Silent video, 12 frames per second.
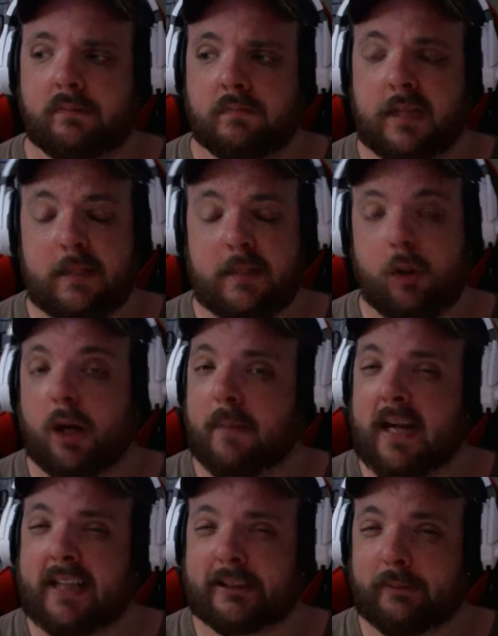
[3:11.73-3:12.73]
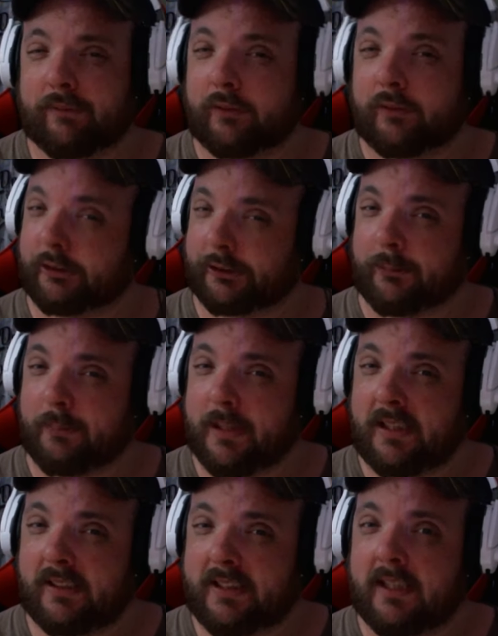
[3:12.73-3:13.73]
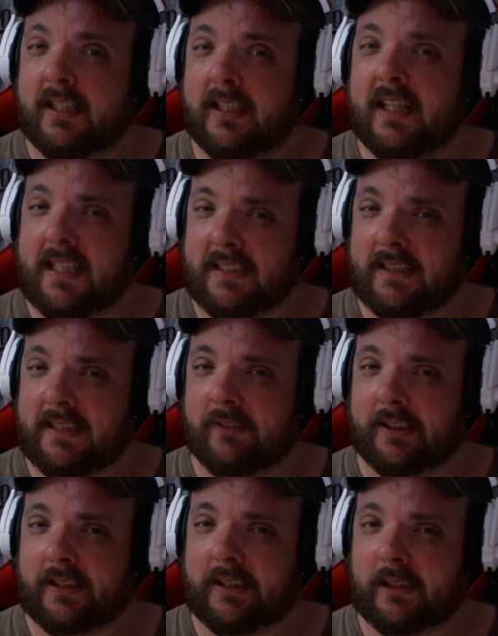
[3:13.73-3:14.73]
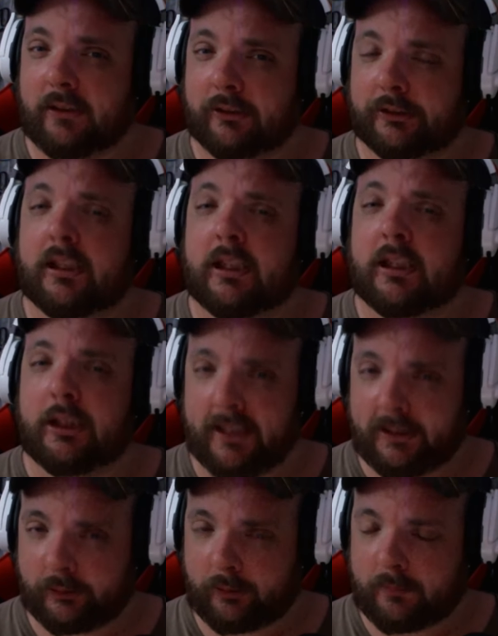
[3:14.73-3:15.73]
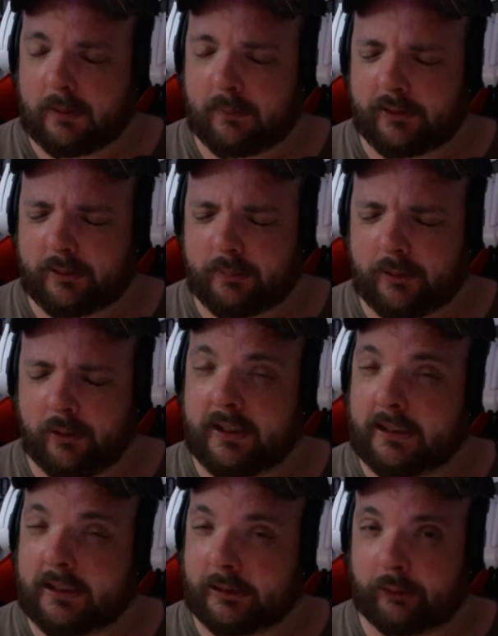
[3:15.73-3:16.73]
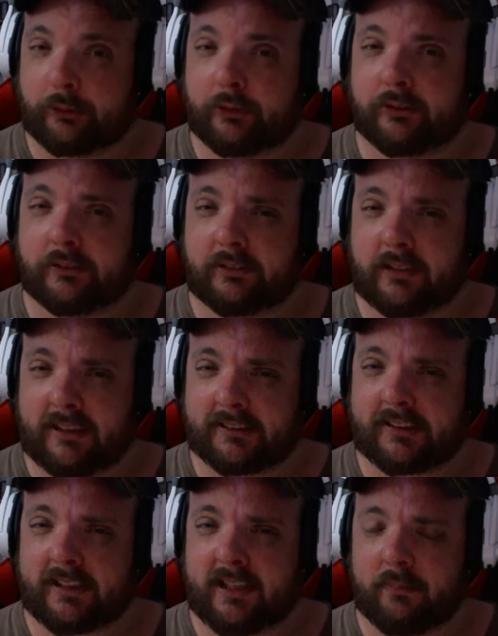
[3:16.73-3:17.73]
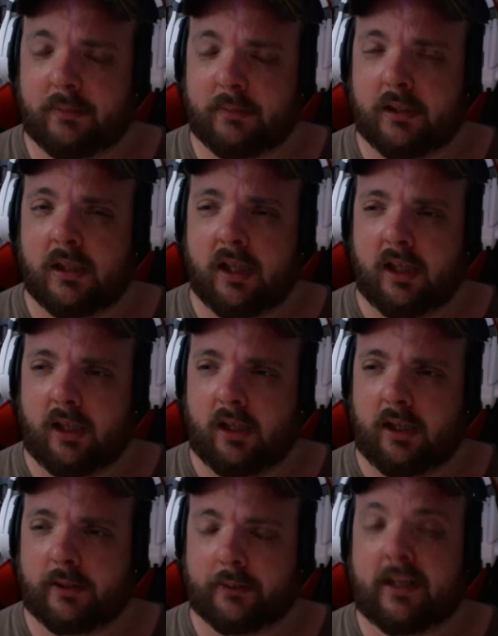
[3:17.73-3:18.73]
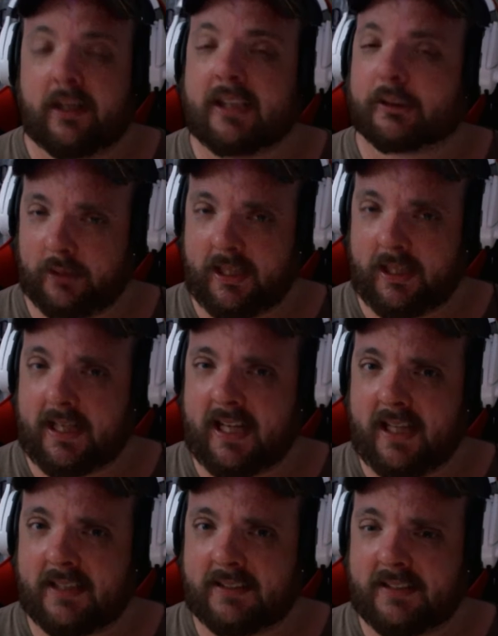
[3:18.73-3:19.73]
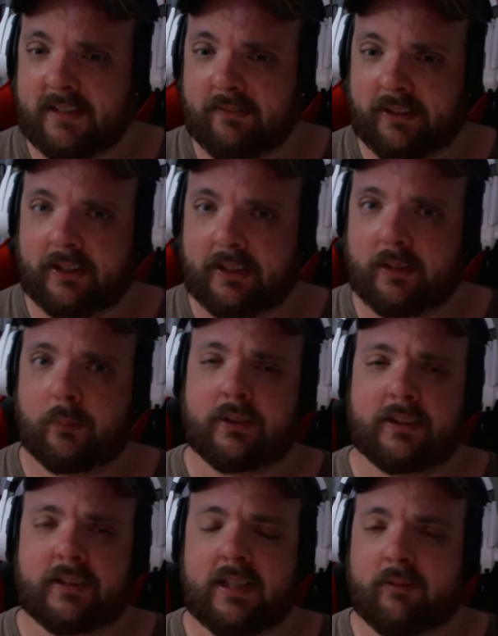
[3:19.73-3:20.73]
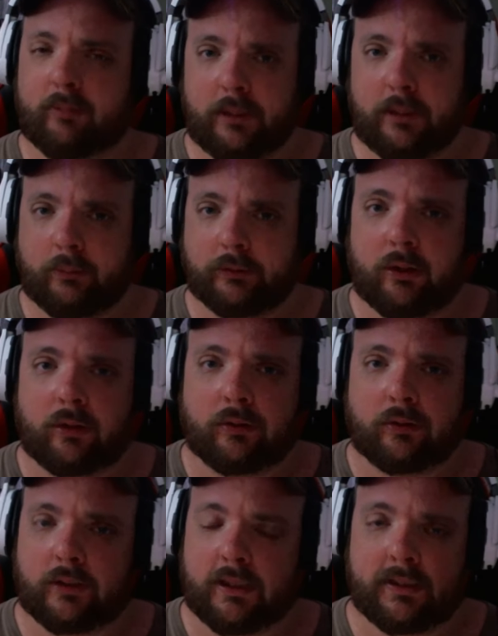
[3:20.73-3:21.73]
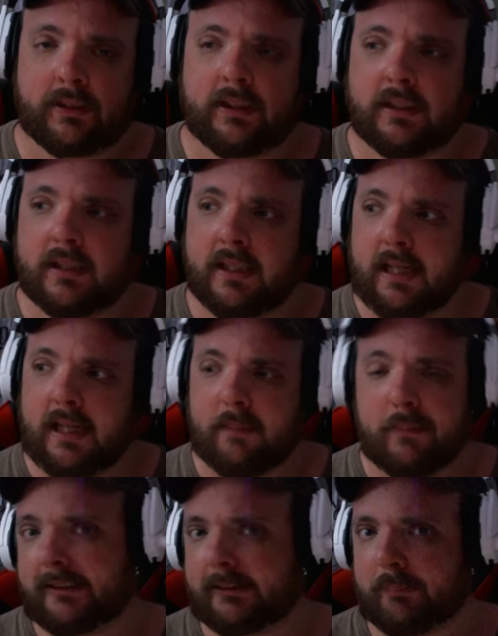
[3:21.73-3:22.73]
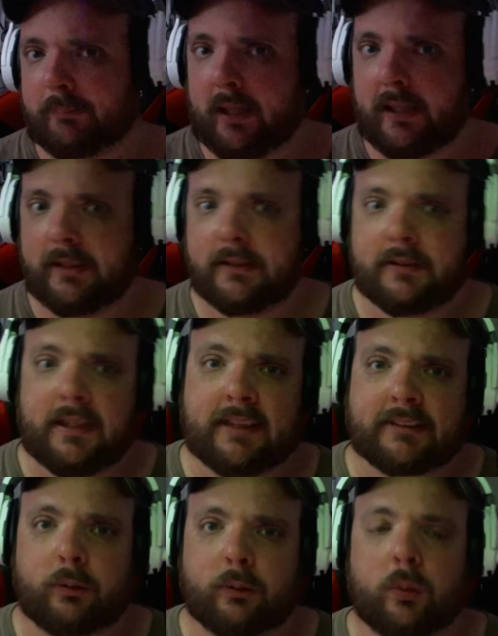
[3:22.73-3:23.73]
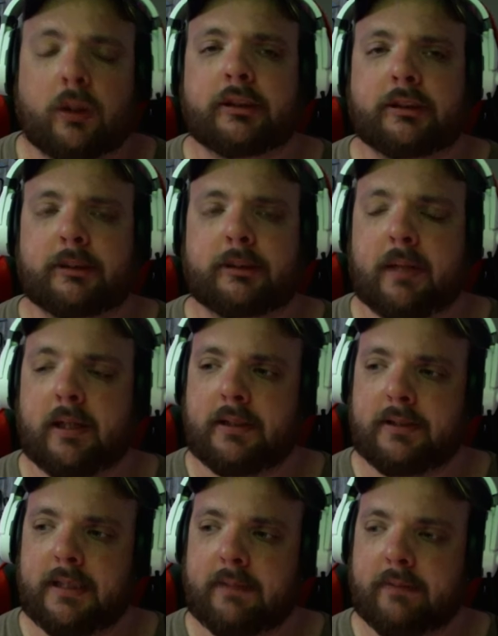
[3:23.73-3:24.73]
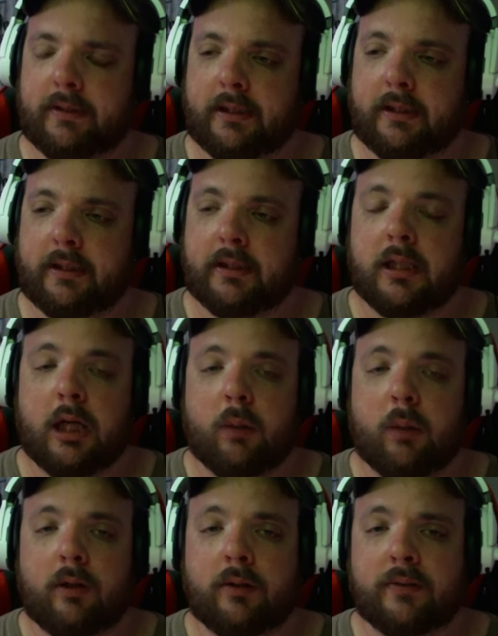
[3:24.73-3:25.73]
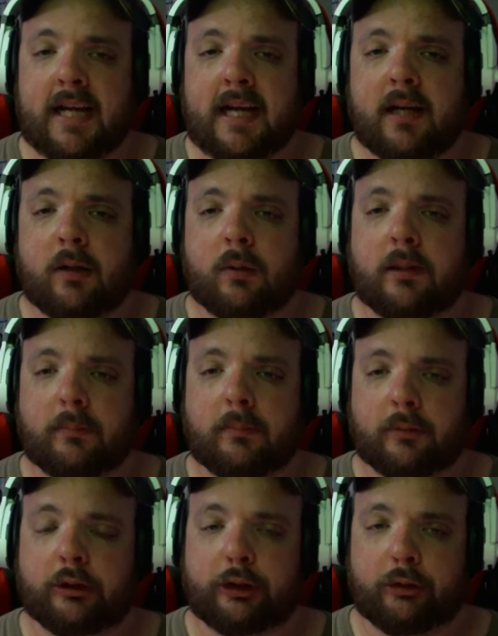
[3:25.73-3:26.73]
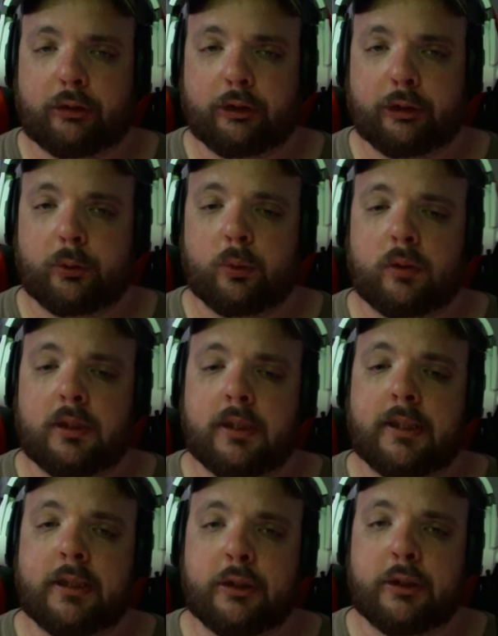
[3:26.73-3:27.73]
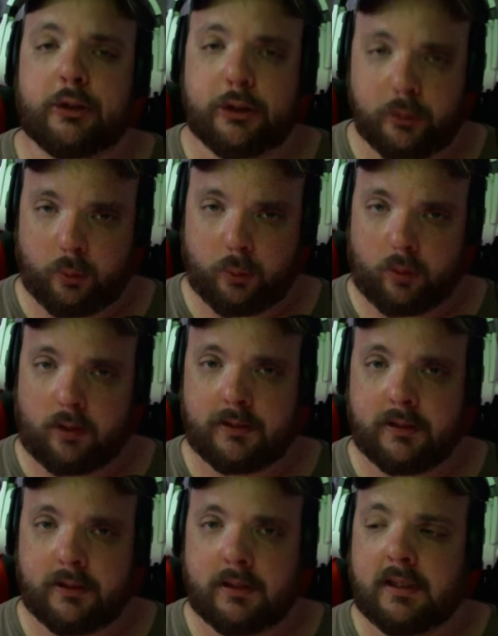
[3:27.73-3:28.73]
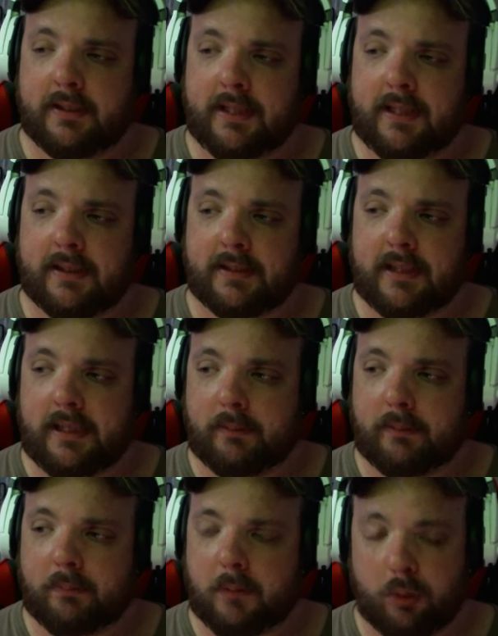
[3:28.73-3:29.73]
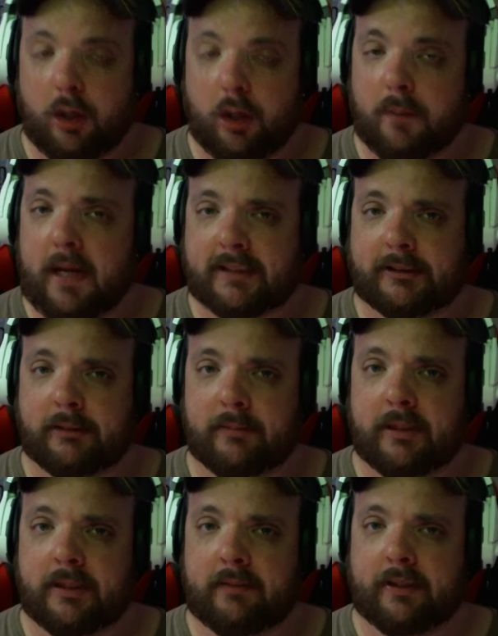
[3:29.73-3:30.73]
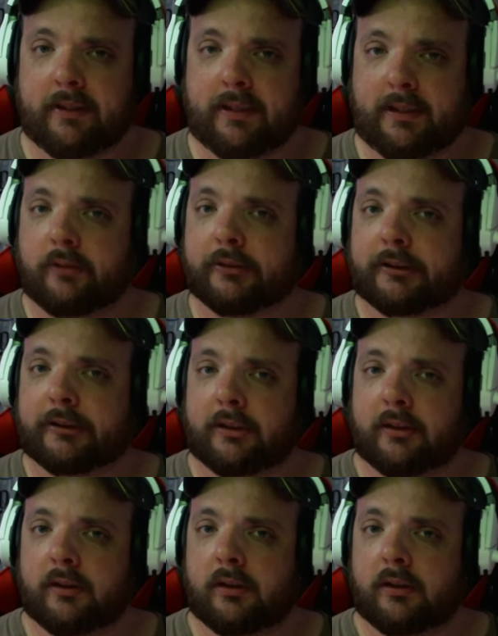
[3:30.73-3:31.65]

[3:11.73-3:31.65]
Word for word: they brought back to me for their stupidity and everything else. You guys remember the computer that I showed you the last time, uh, the last one I had and everything. Was, everybody was all like amazed by it and asking questions about it and everything. Well, now I'm going to show you the new one that they brought back to me and everything else